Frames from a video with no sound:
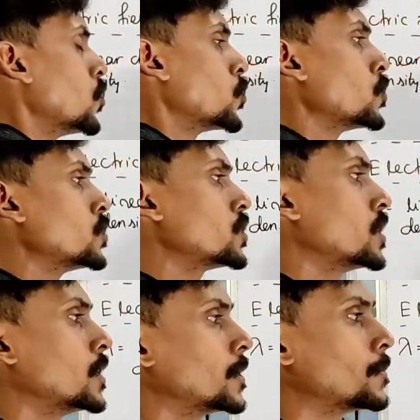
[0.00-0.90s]
whose
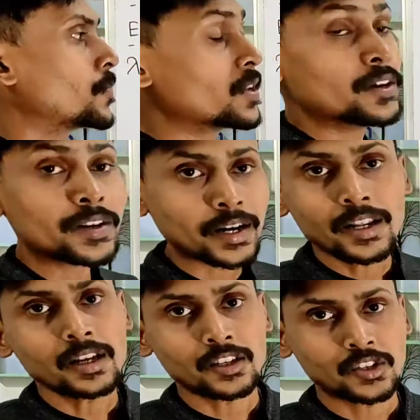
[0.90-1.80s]

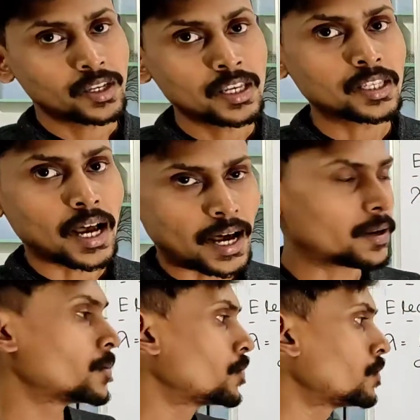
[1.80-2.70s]
radius is
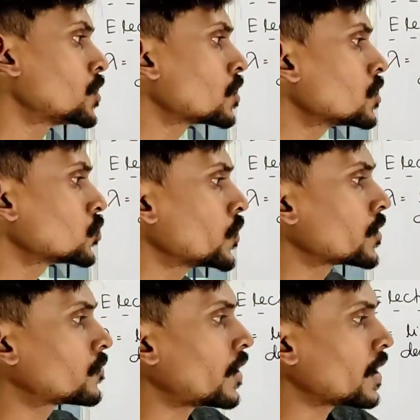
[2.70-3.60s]
r, because we
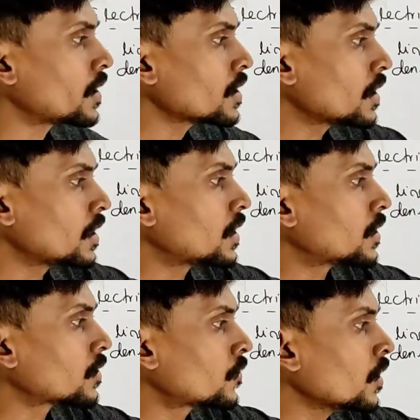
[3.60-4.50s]
are finding
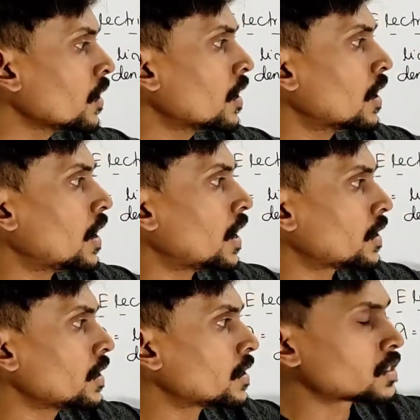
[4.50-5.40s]
electric field
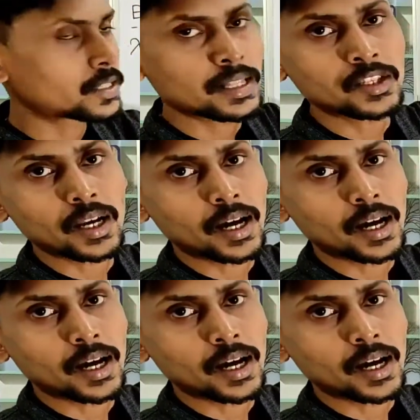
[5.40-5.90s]
at a distance